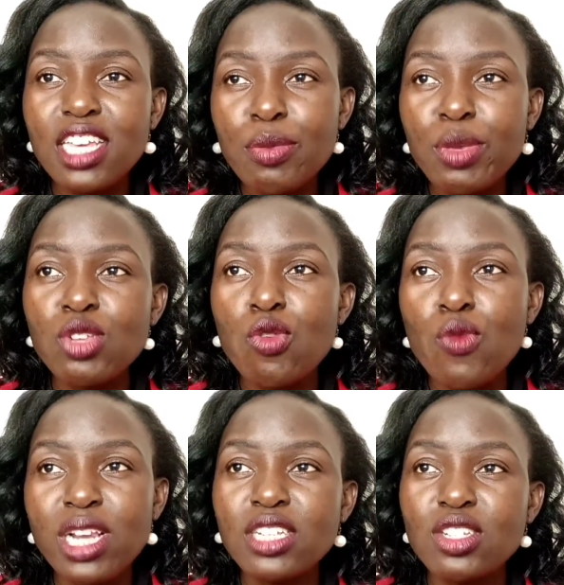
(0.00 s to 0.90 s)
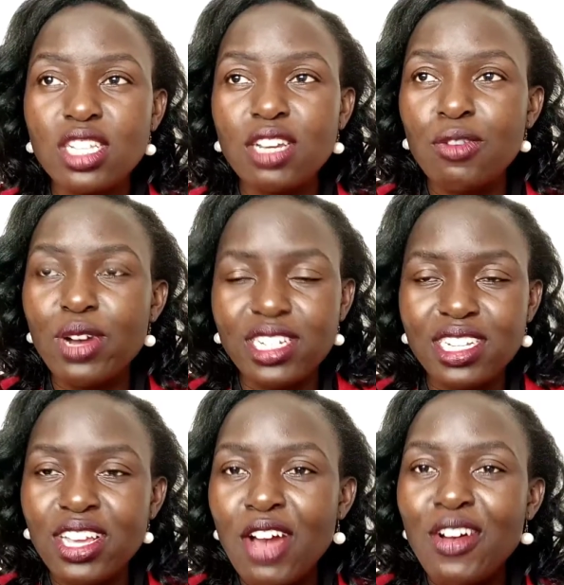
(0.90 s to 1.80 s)
image, or quality
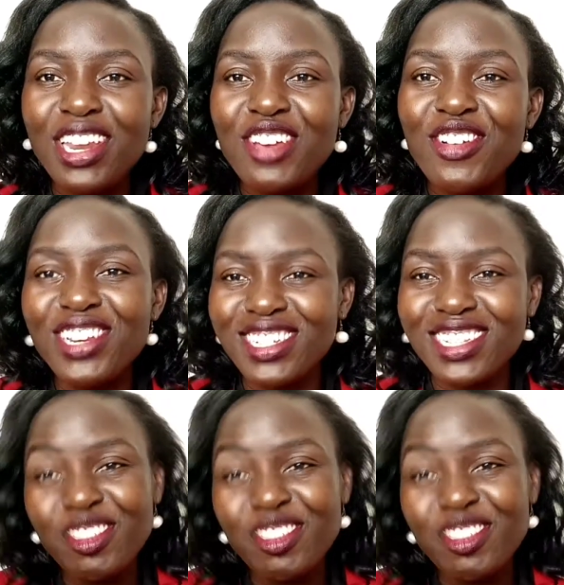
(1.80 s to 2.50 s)
how can I call it,